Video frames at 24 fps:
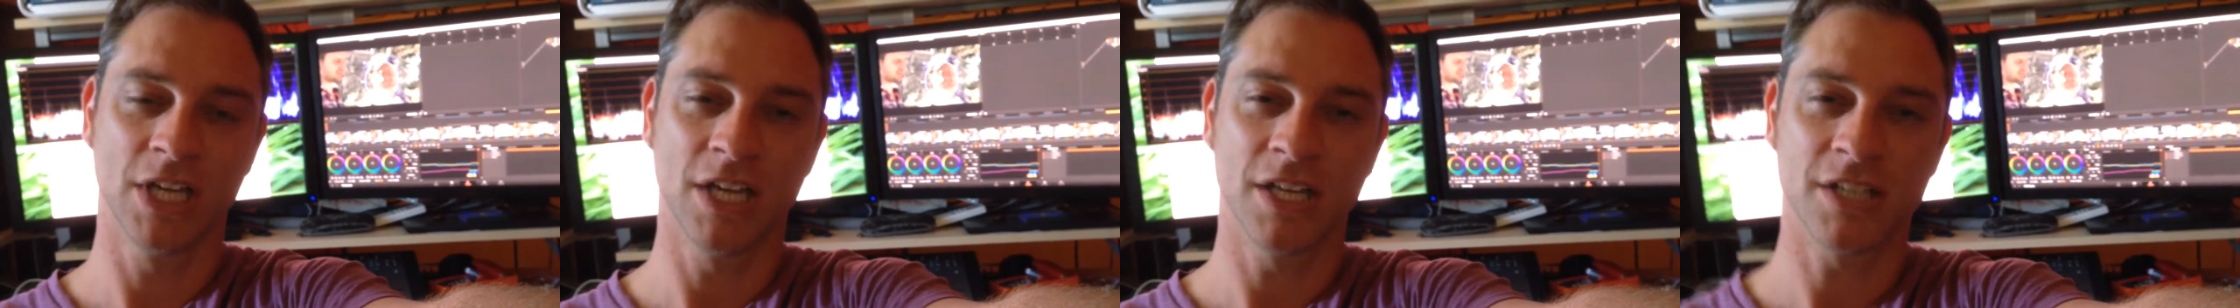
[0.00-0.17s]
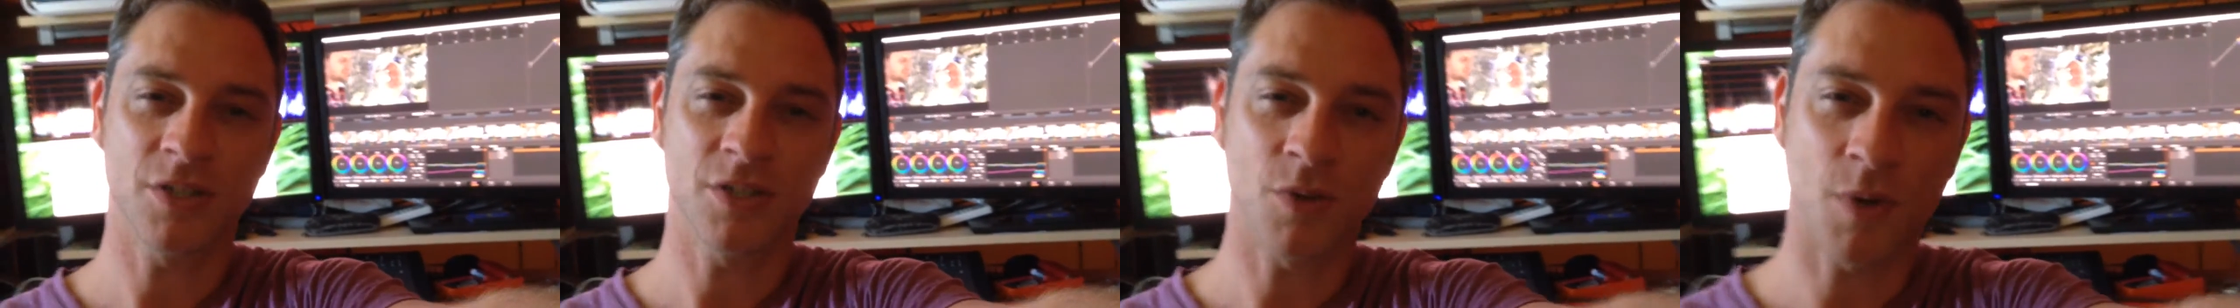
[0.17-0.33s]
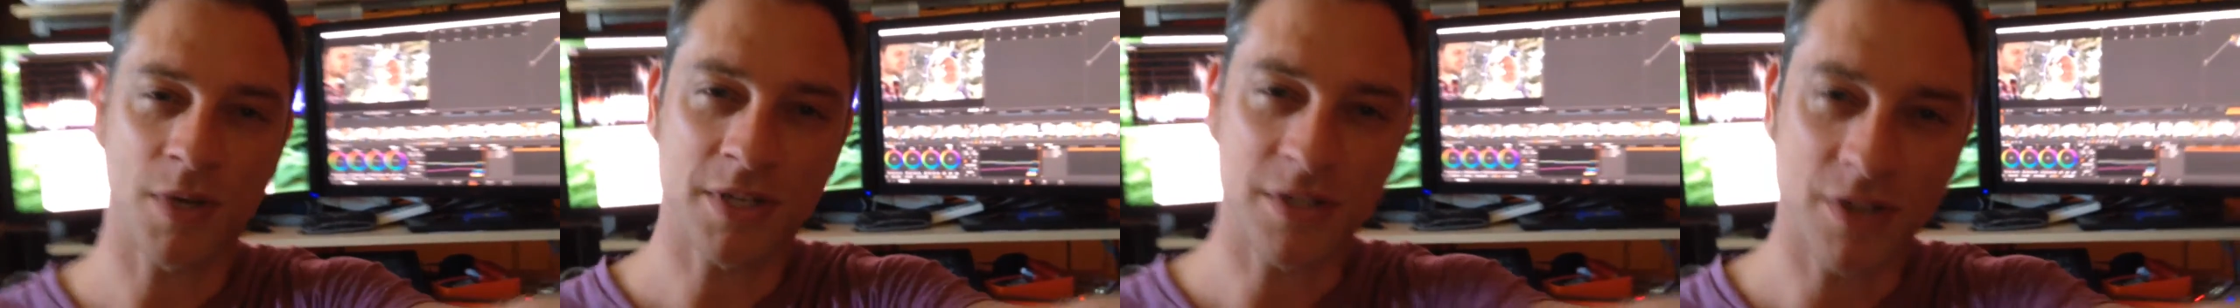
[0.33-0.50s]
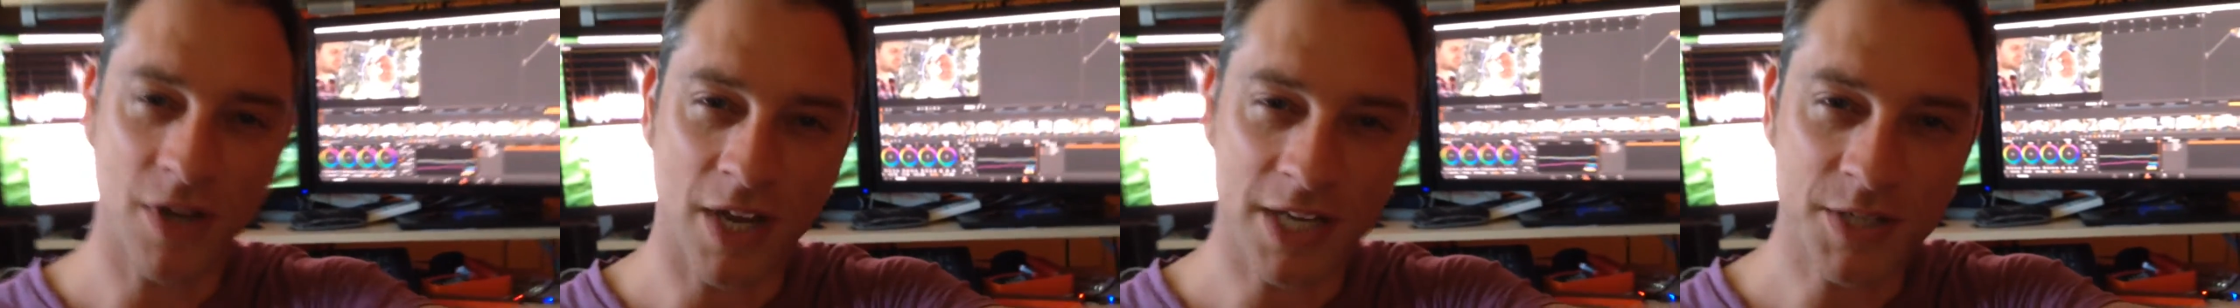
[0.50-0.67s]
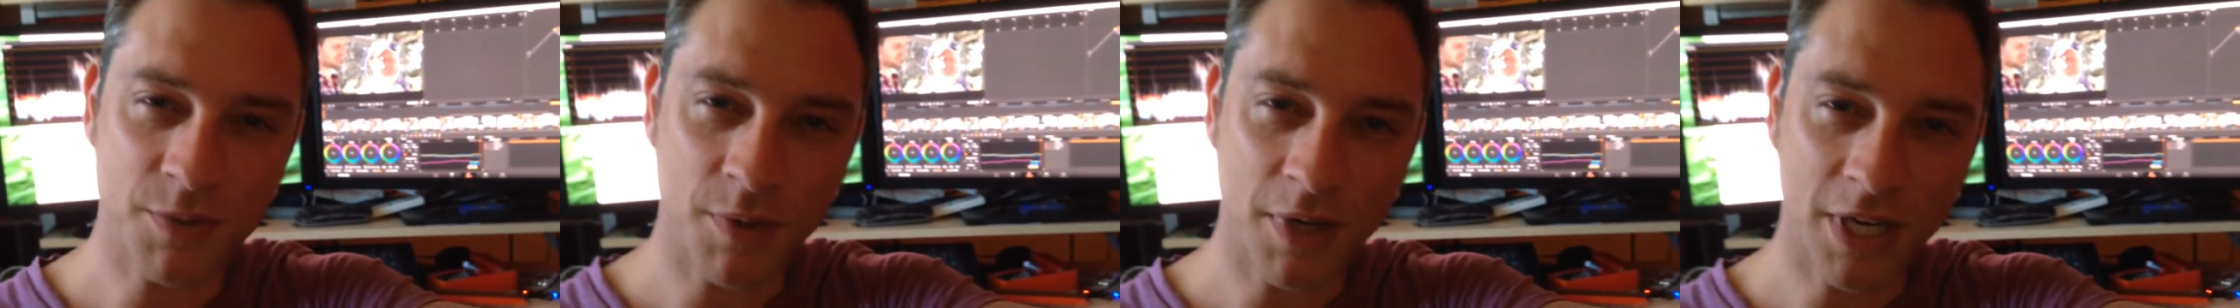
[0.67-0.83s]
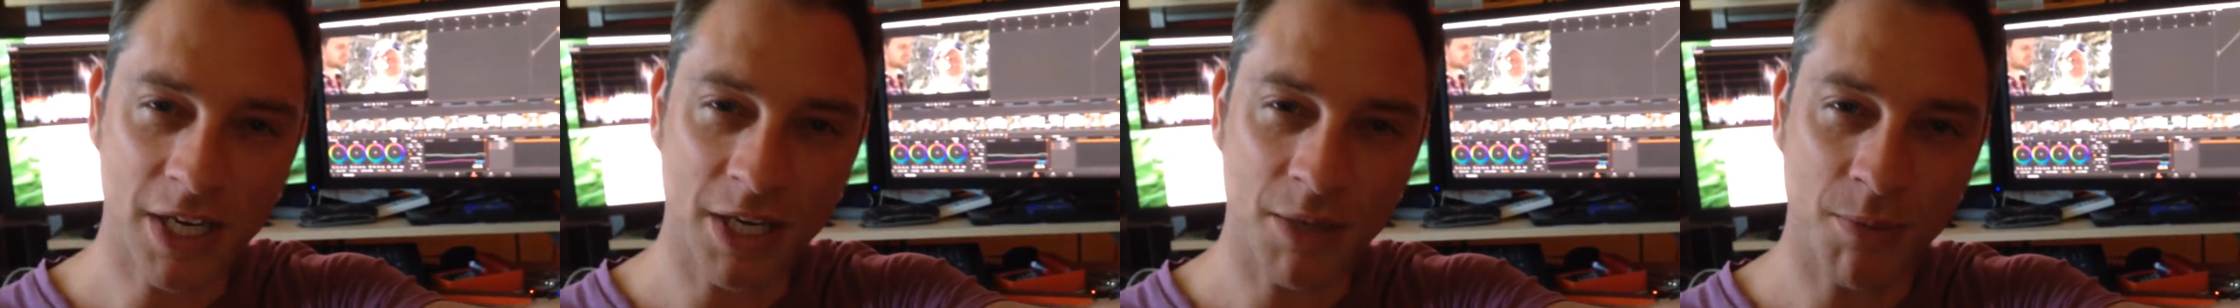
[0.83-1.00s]
It's always nice
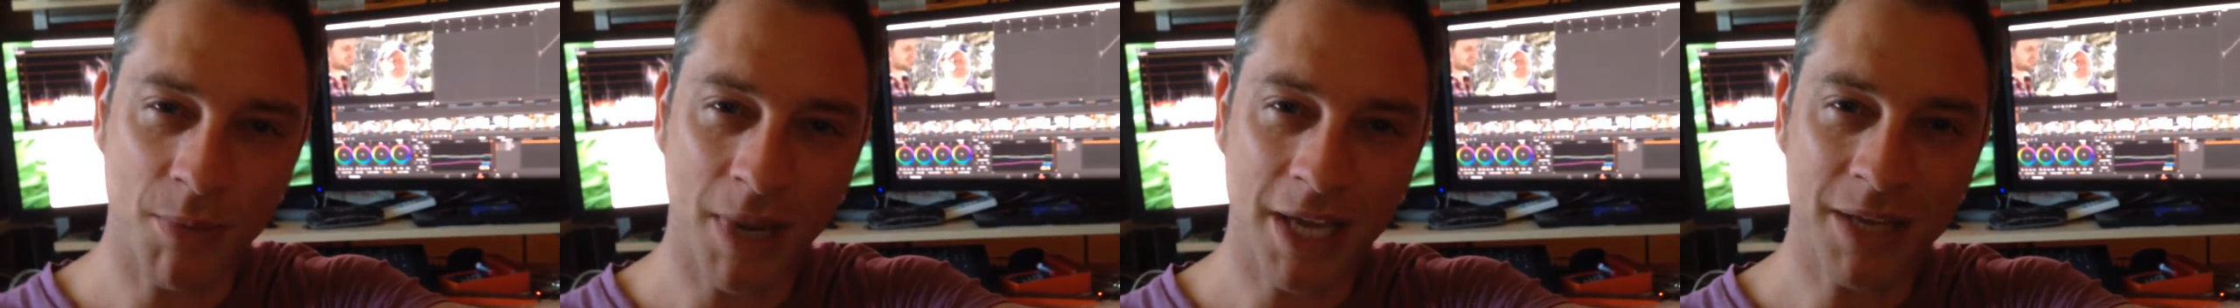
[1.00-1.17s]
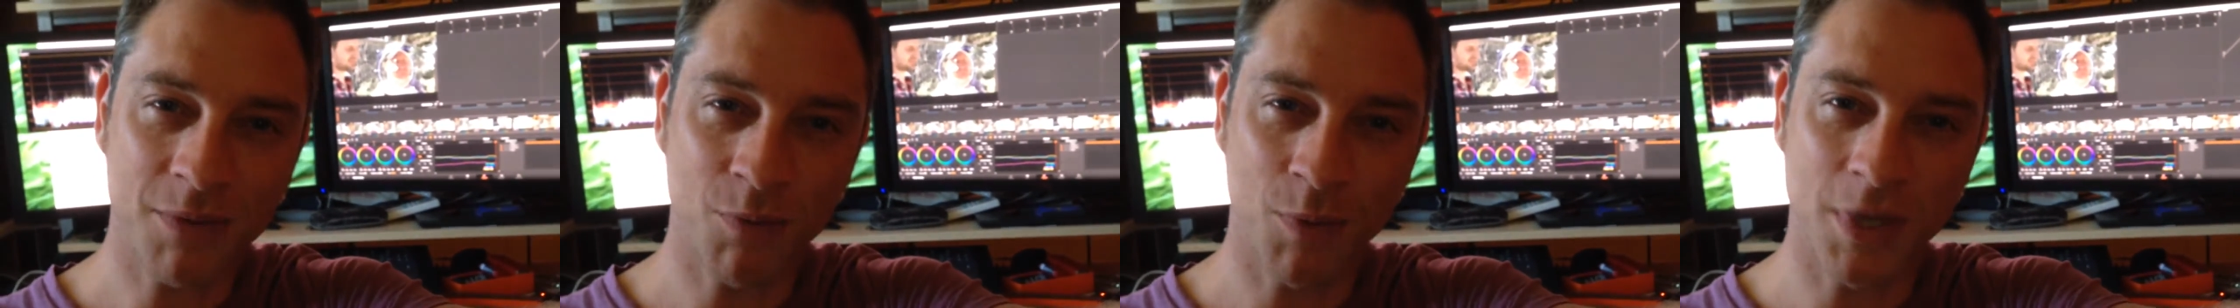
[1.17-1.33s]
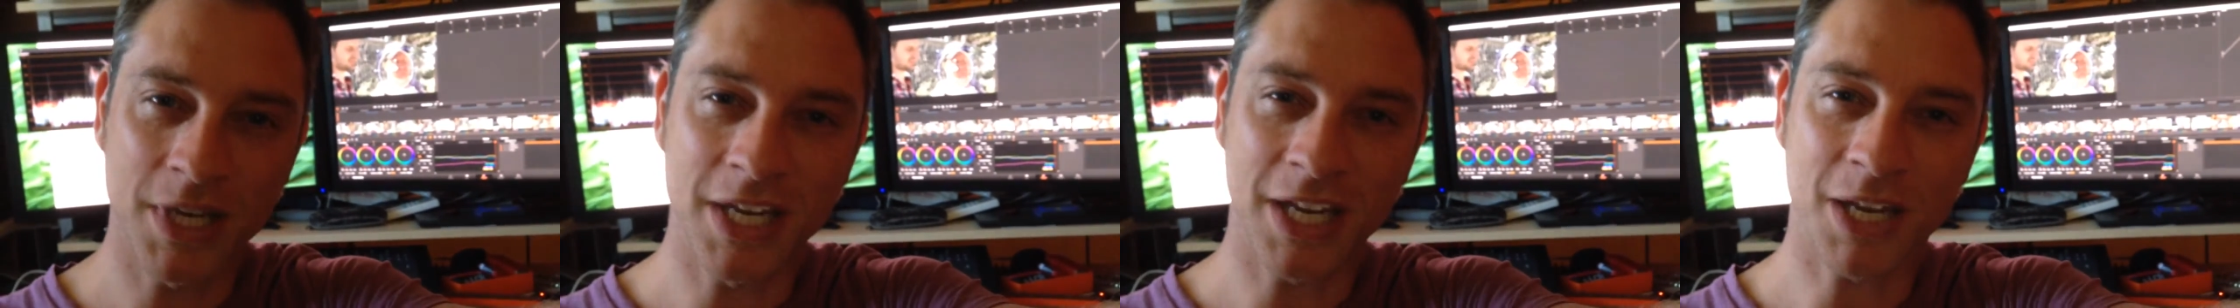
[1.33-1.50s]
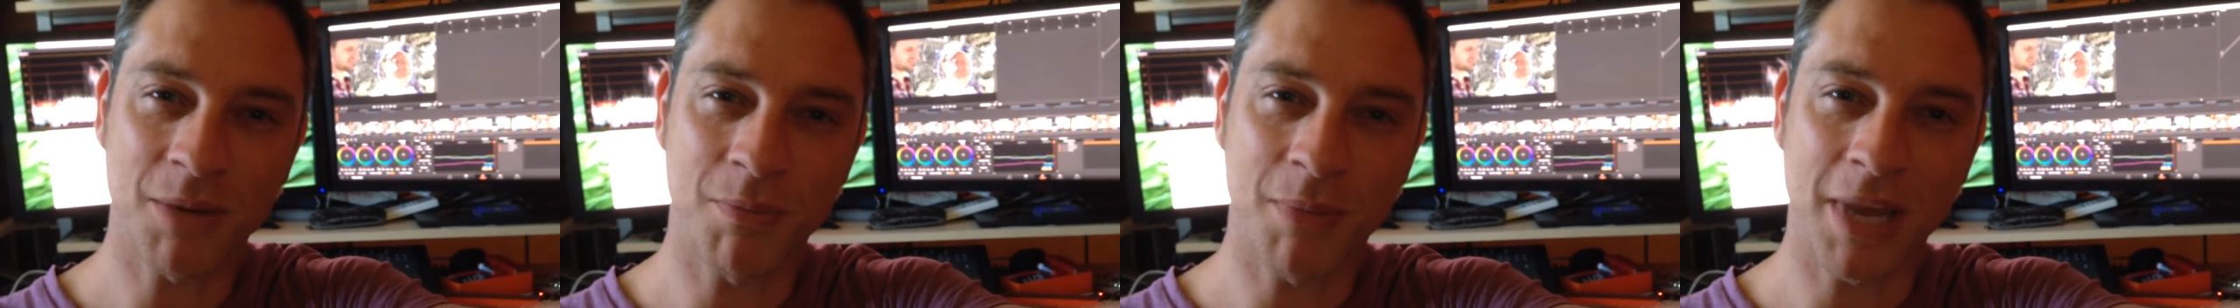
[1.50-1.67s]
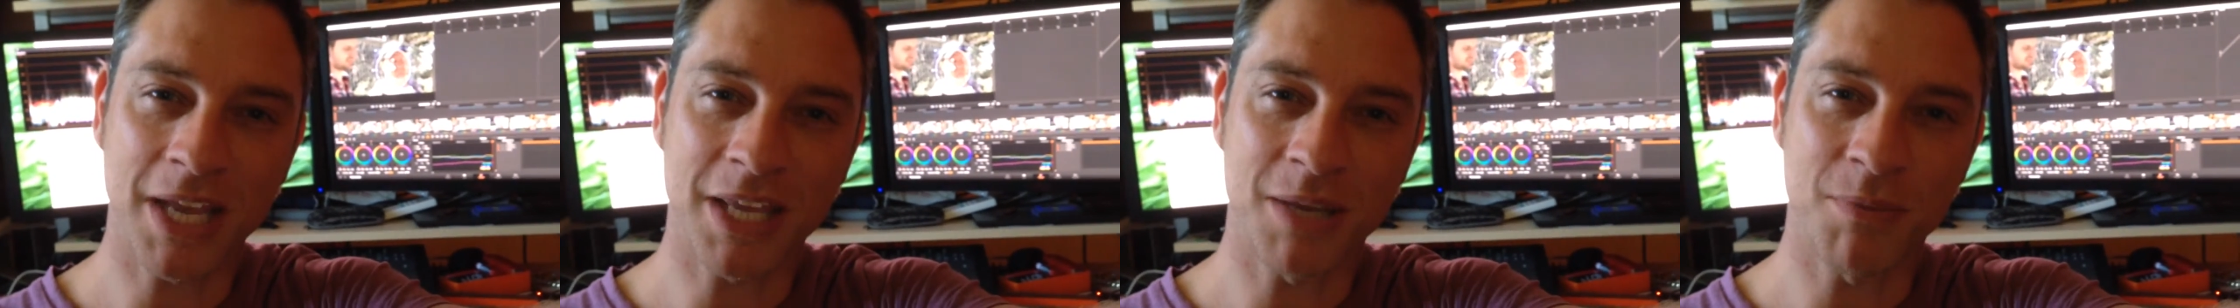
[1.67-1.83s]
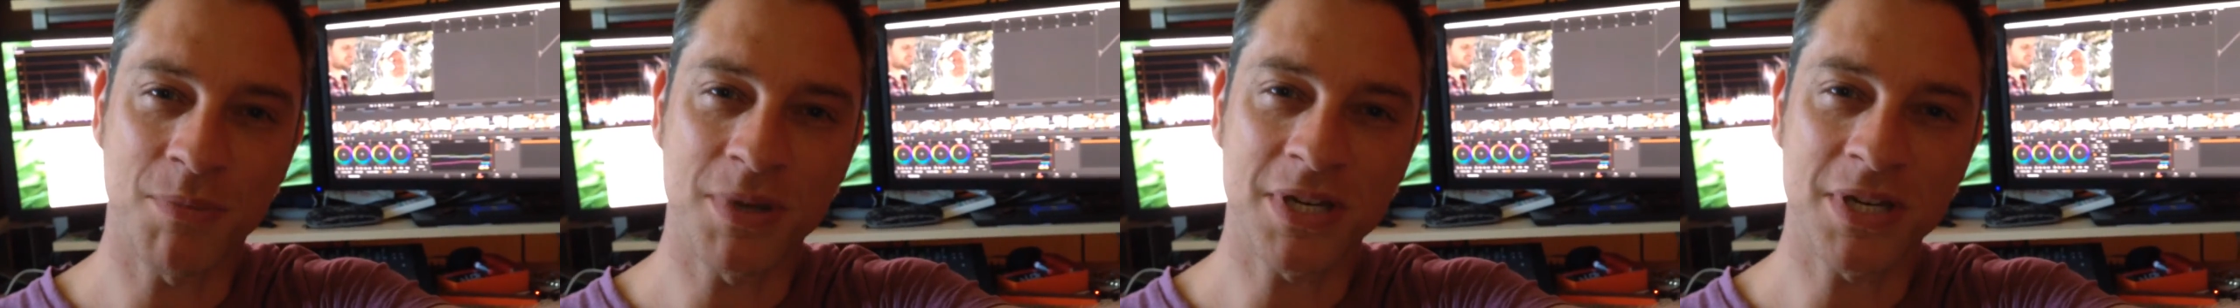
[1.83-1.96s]
when you, make, when you can make your